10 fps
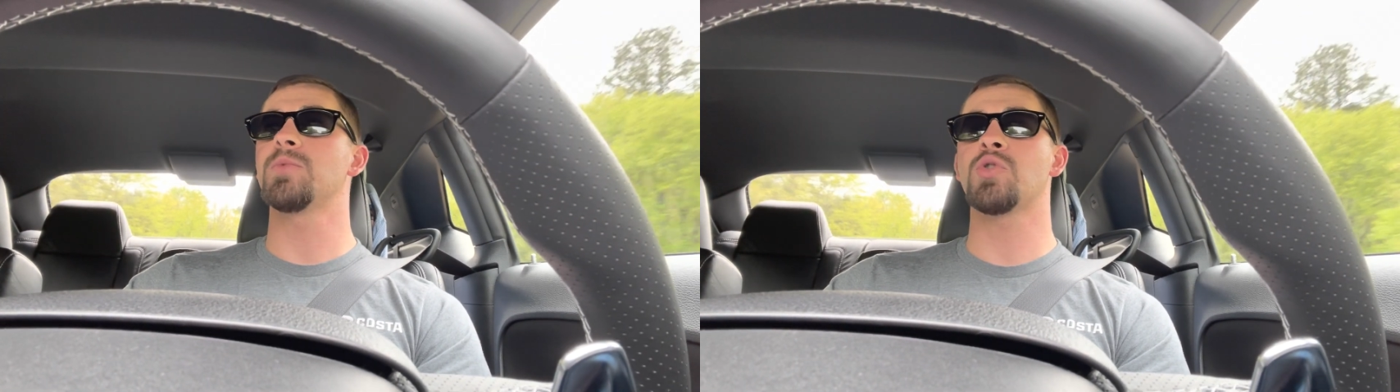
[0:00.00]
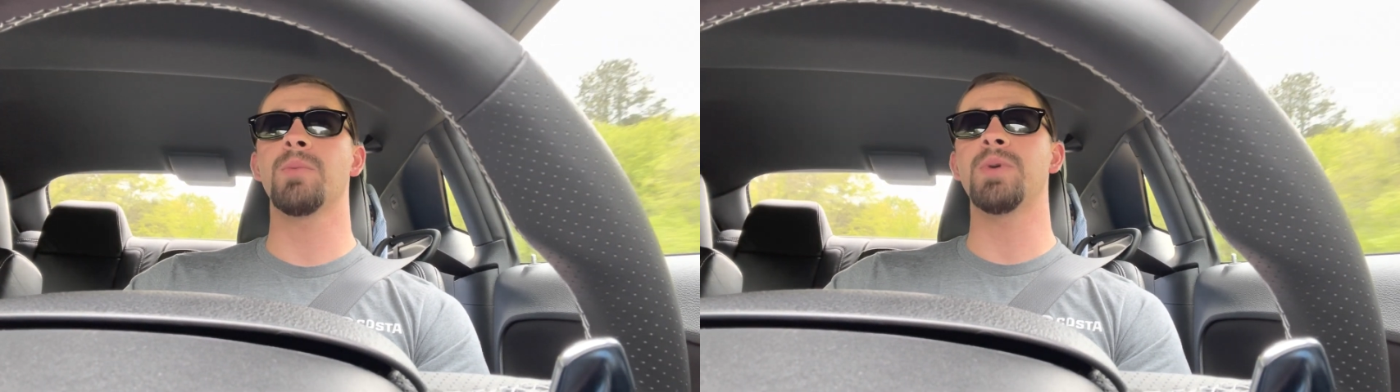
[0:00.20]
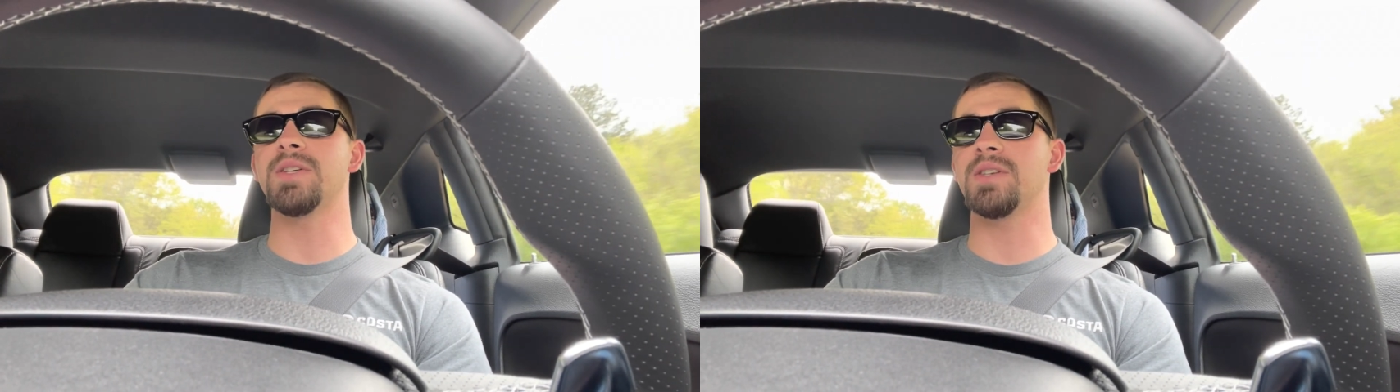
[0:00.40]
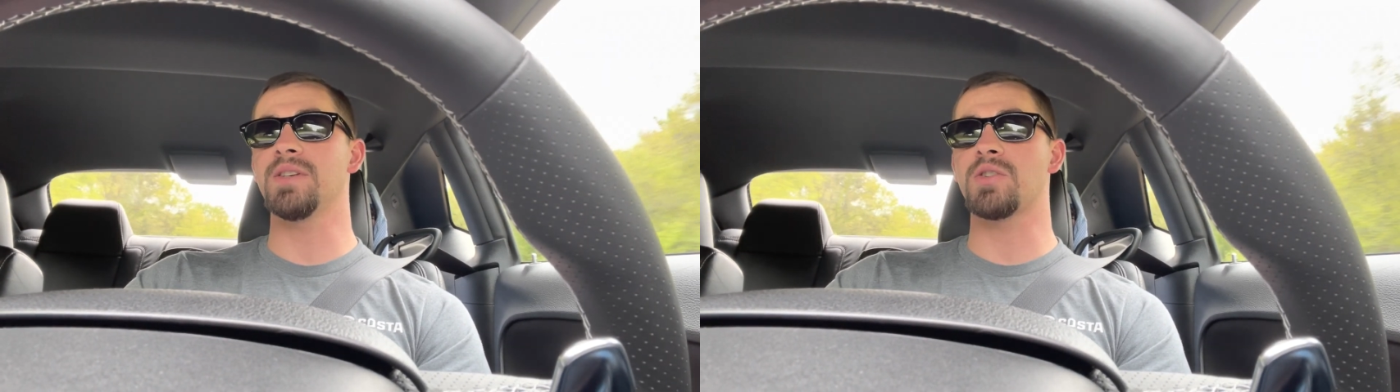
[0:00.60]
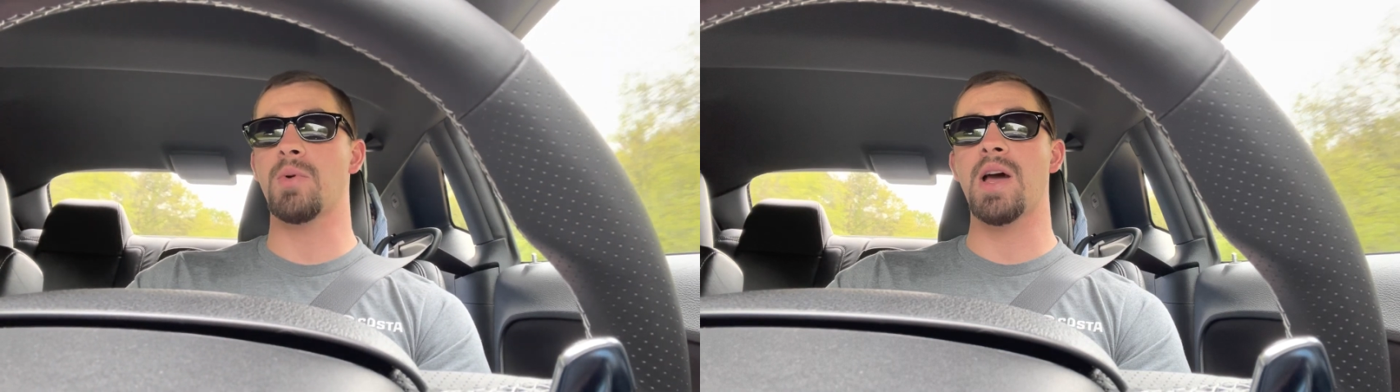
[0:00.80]
trim
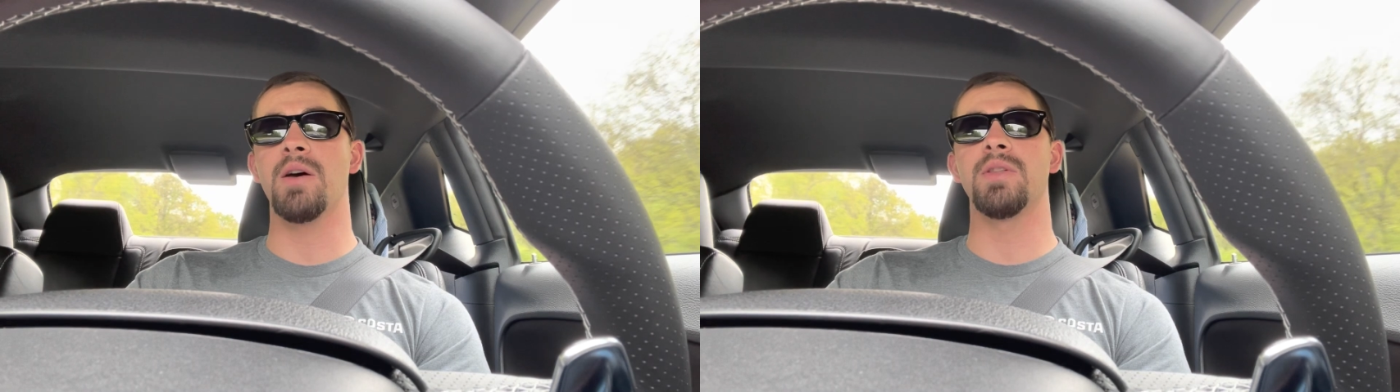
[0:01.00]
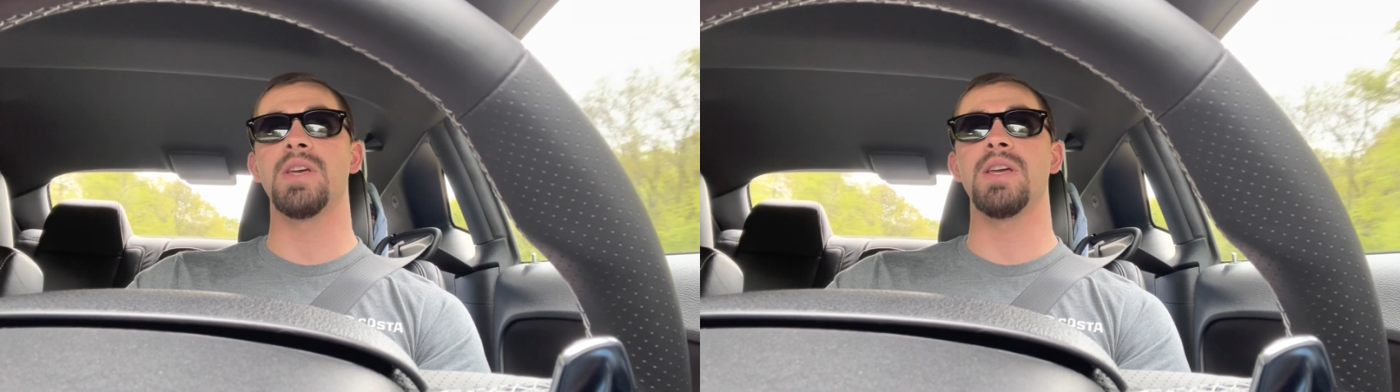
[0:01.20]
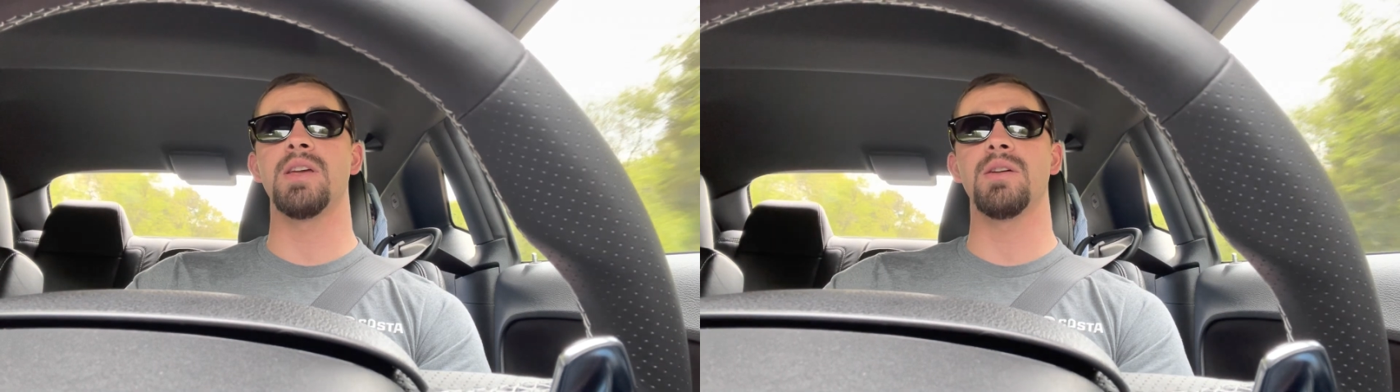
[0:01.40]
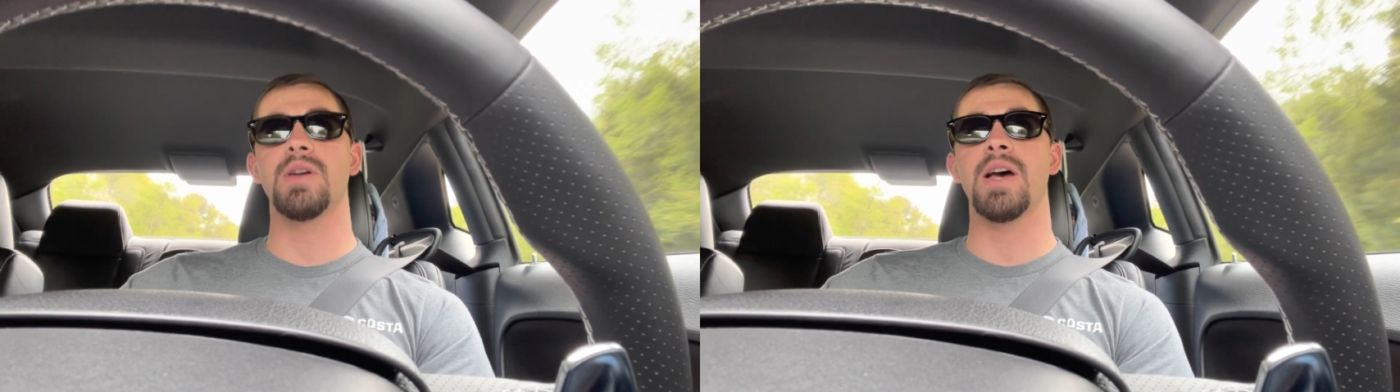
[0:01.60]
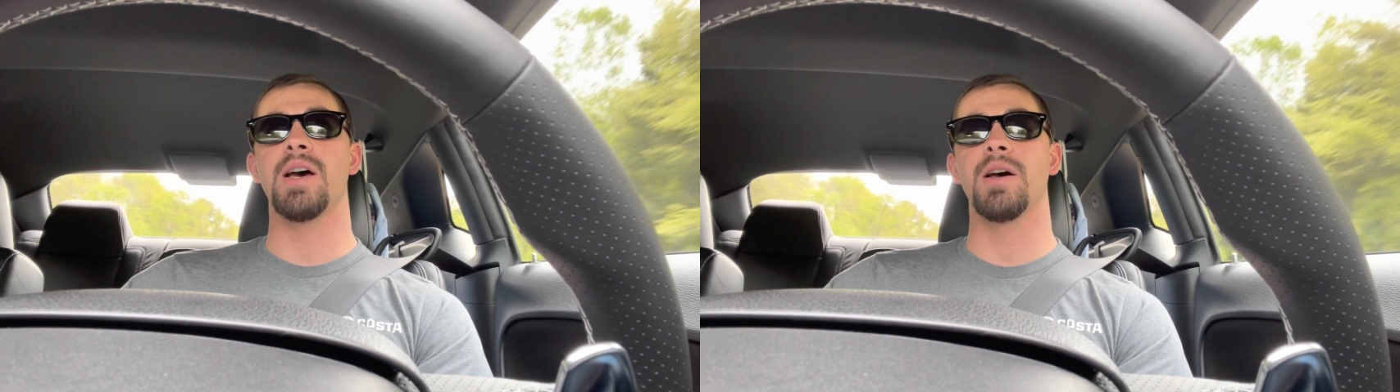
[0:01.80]
pieces around the
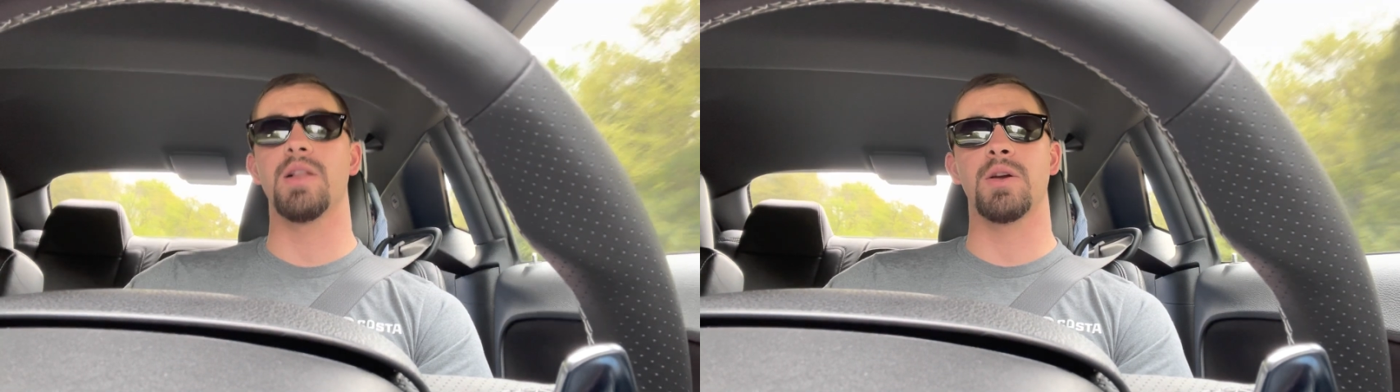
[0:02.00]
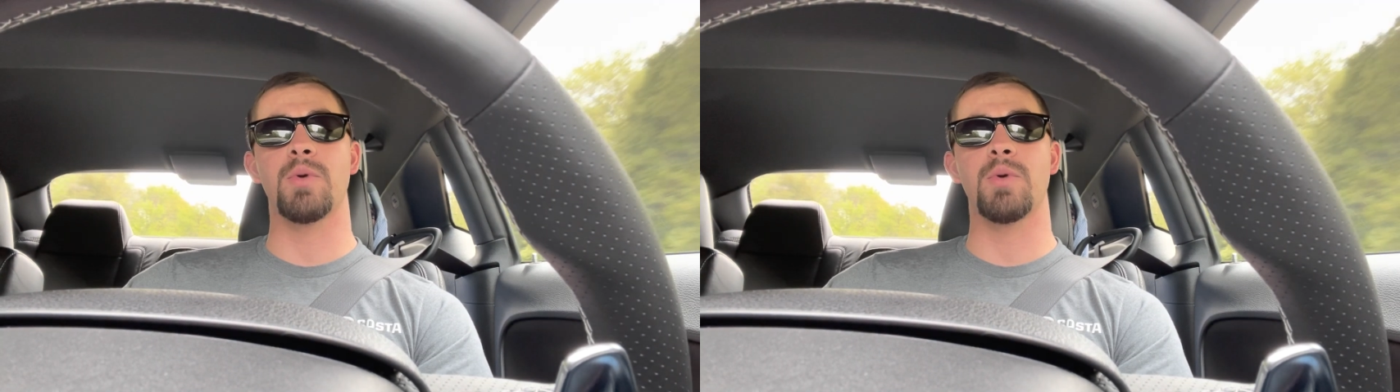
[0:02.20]
like